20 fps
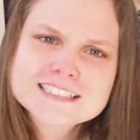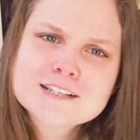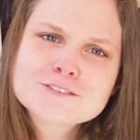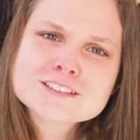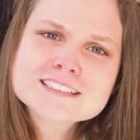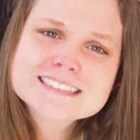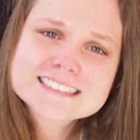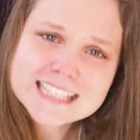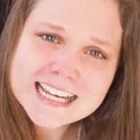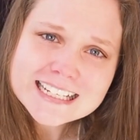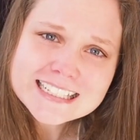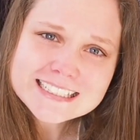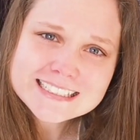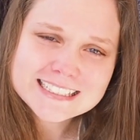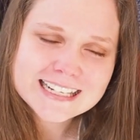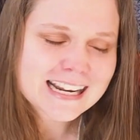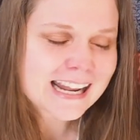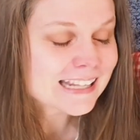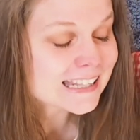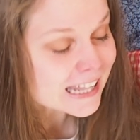I was
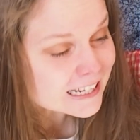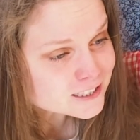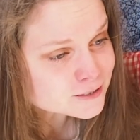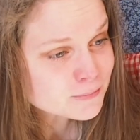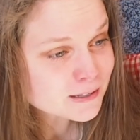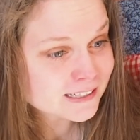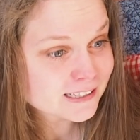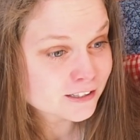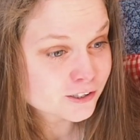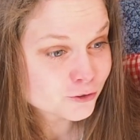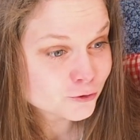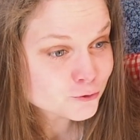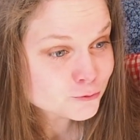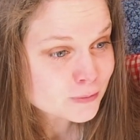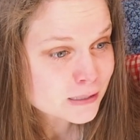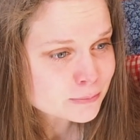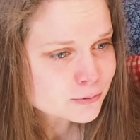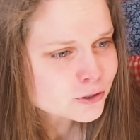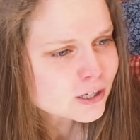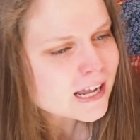excited, and I liked making the
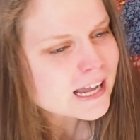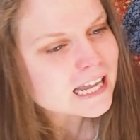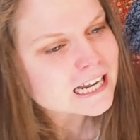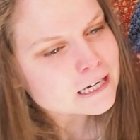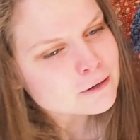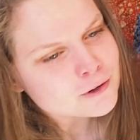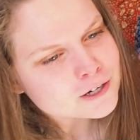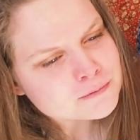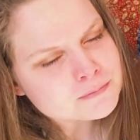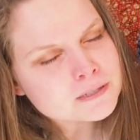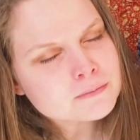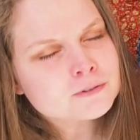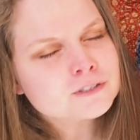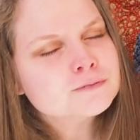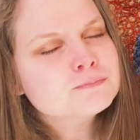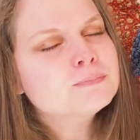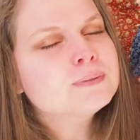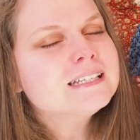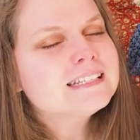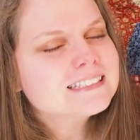newspaper, and I wanted people
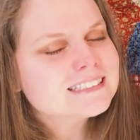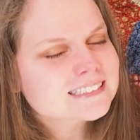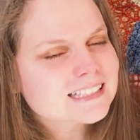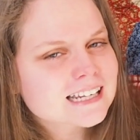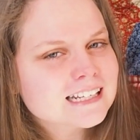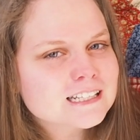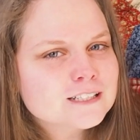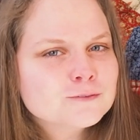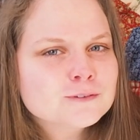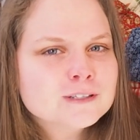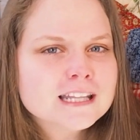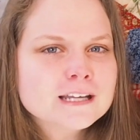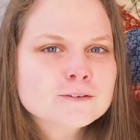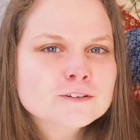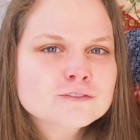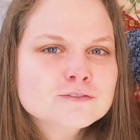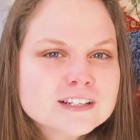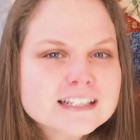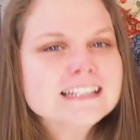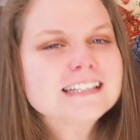to be excited when they
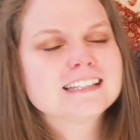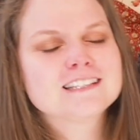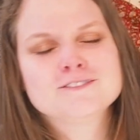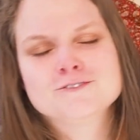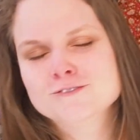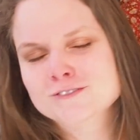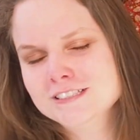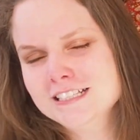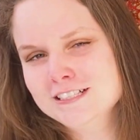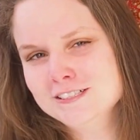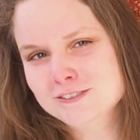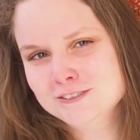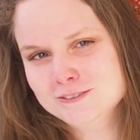were reading the newsletter.